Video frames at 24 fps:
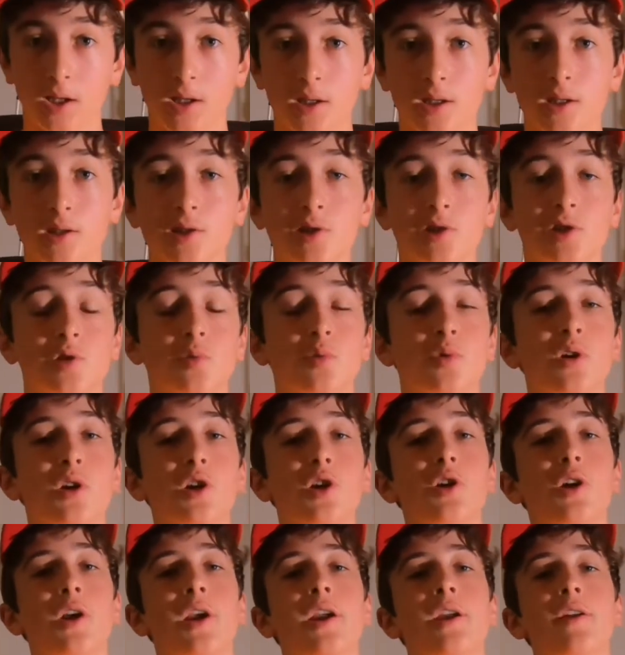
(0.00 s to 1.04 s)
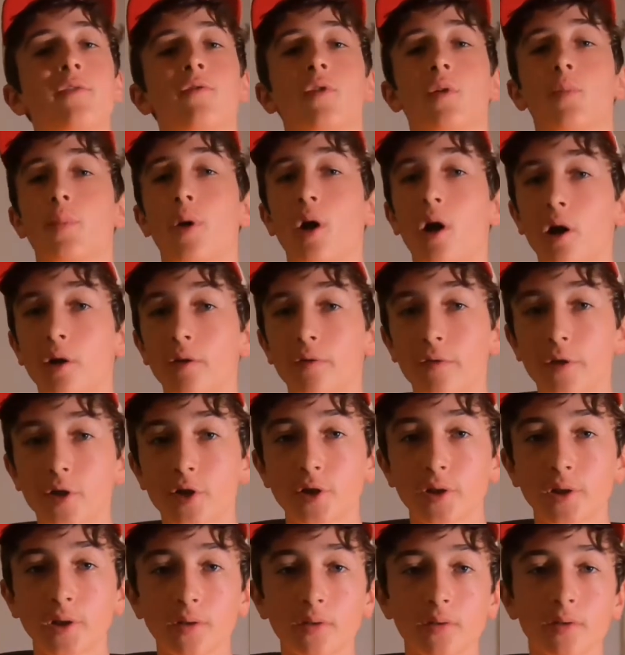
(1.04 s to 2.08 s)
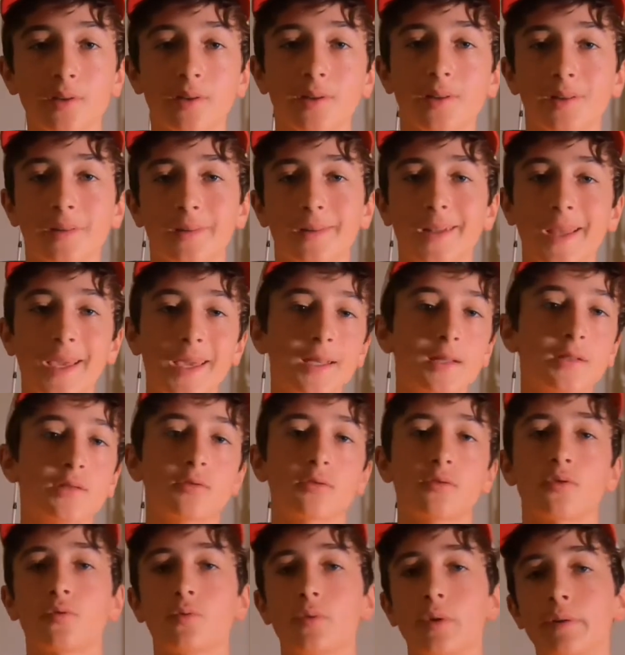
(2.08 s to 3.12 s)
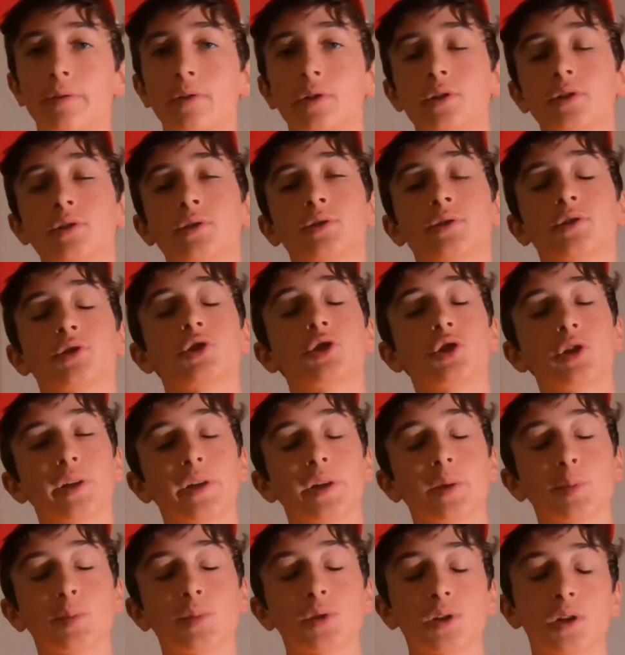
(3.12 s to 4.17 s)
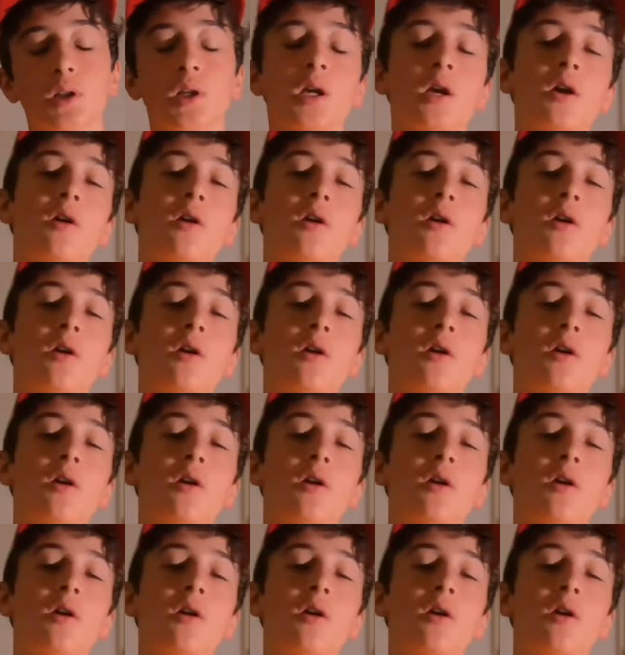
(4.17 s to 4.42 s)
These lures work great for pond fishing, lakes, rivers, streams.